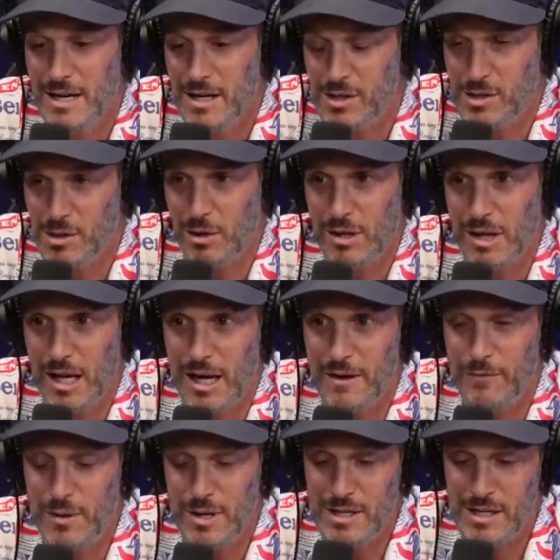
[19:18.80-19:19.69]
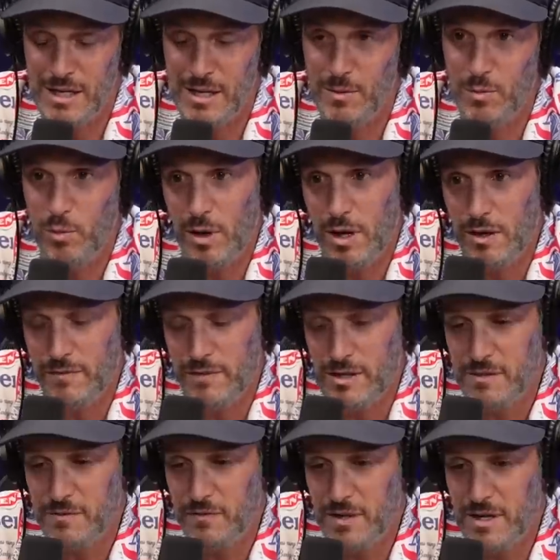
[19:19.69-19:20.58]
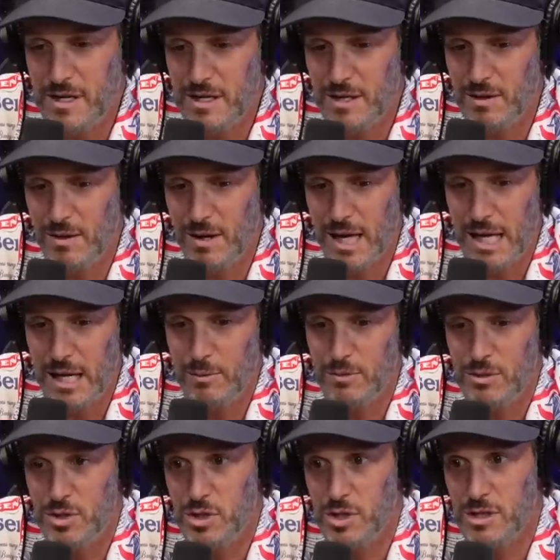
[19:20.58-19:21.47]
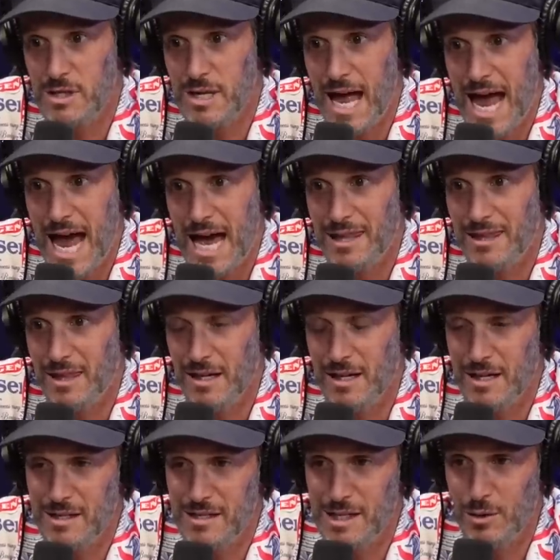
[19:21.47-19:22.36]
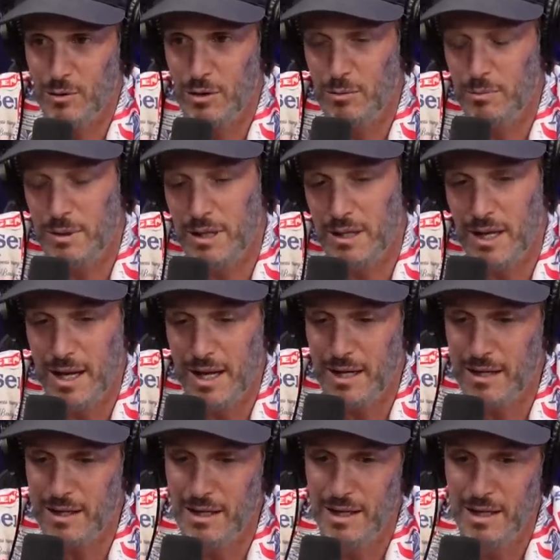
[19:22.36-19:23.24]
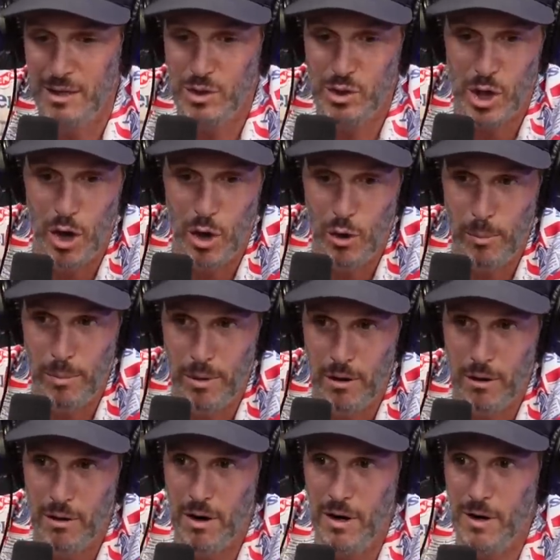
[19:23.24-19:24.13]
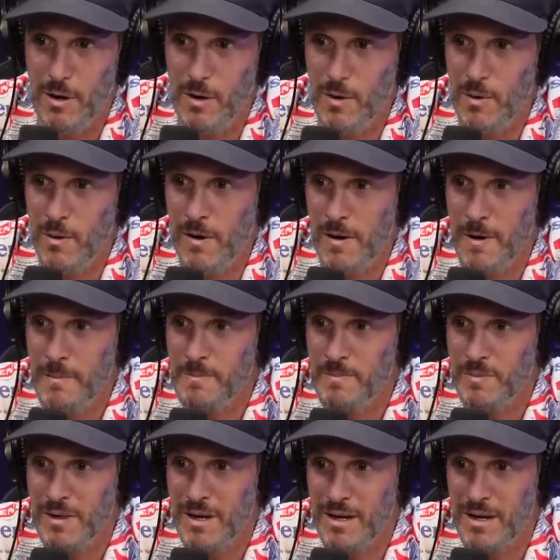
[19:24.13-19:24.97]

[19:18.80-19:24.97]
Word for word: So like, if we did one of his feet and it was just athletes, it would be like Toe Burrow, Todell